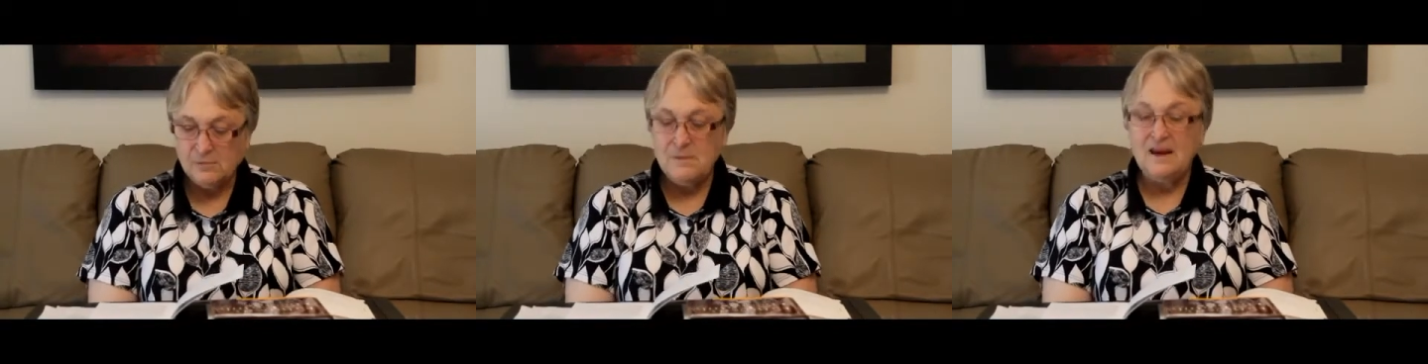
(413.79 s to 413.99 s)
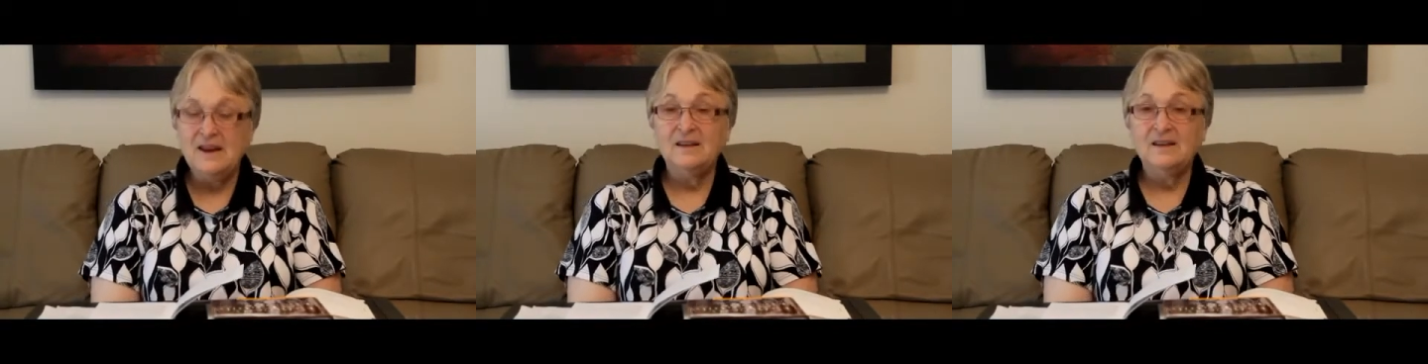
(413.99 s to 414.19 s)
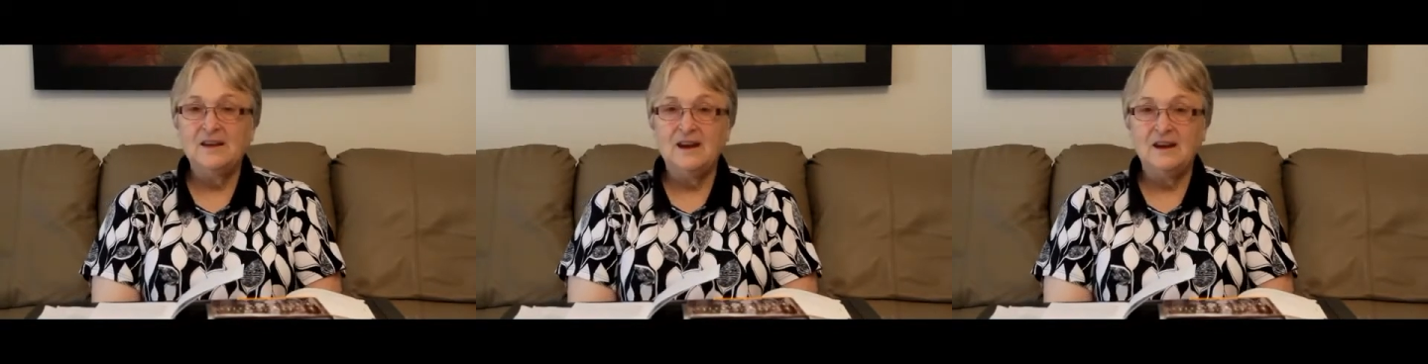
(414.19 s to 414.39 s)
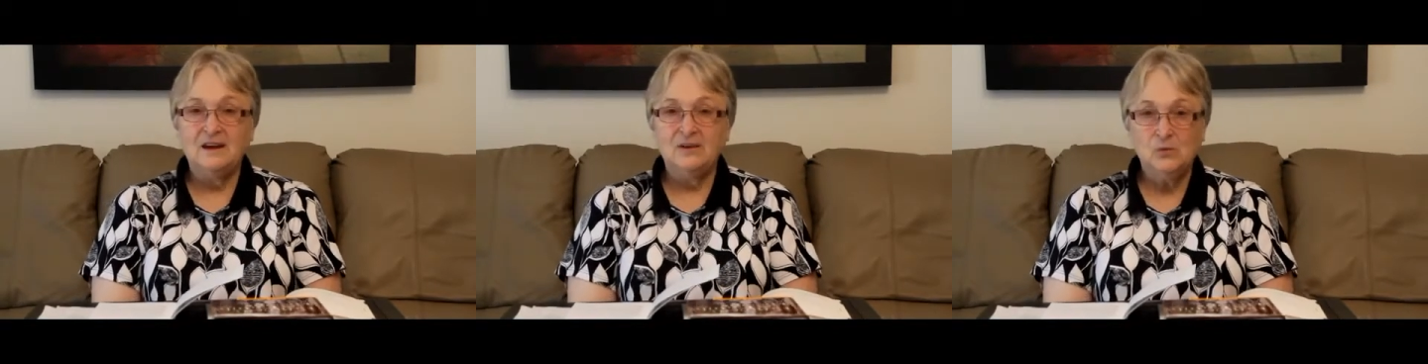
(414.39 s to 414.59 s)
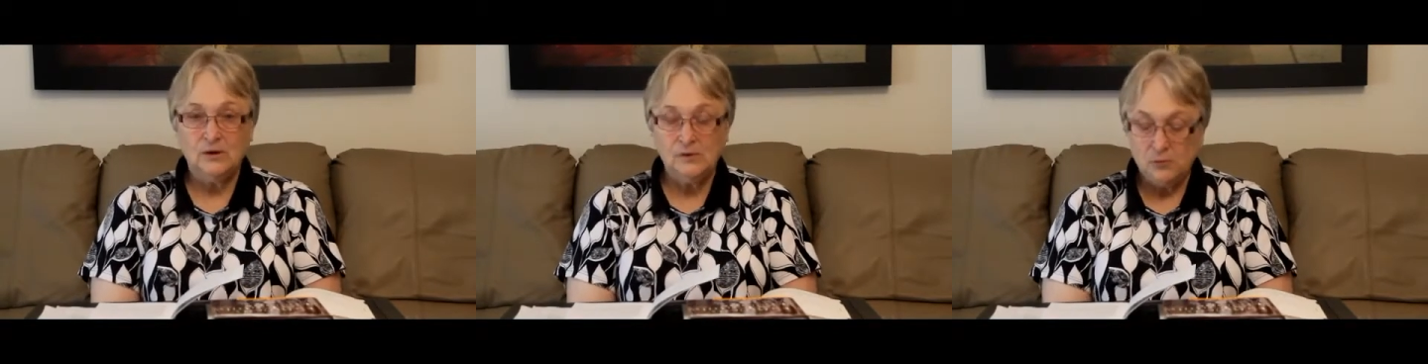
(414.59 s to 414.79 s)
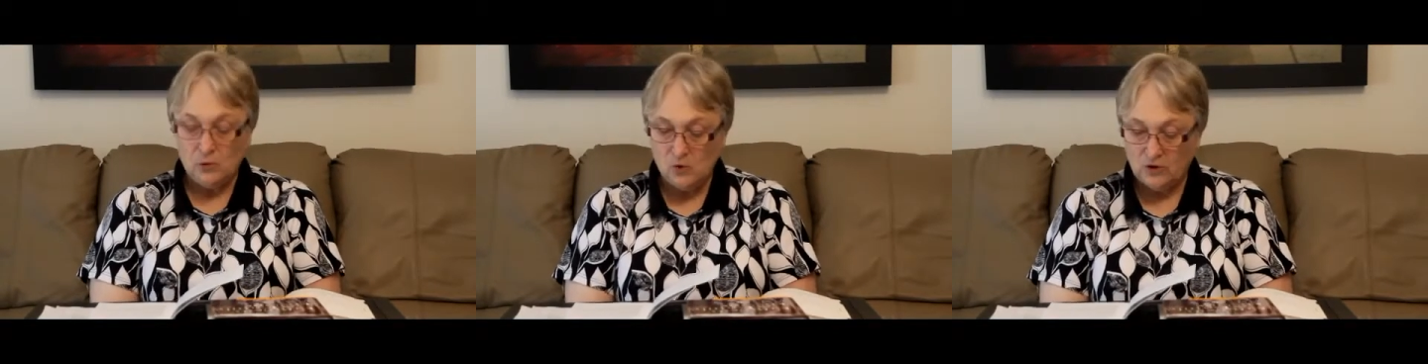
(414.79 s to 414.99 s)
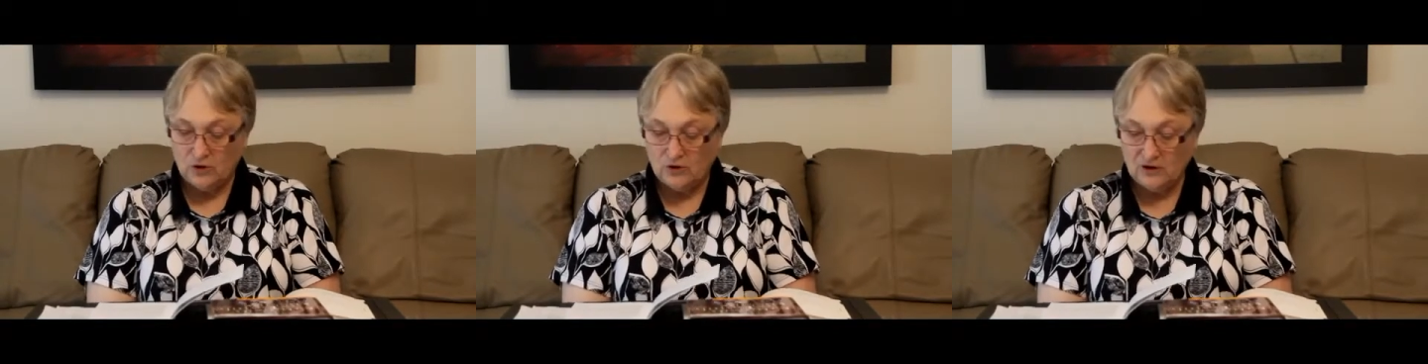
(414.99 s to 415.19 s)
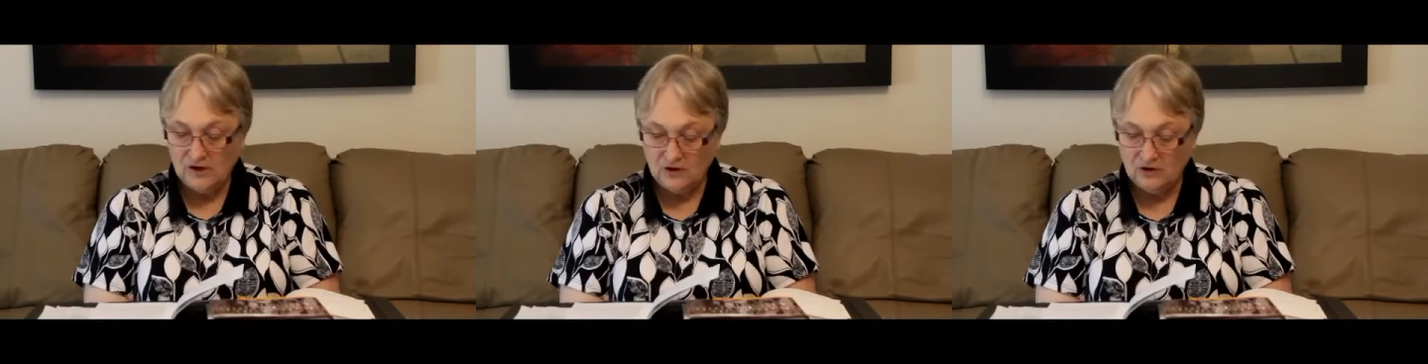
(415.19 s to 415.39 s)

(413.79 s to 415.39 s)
mandated reporter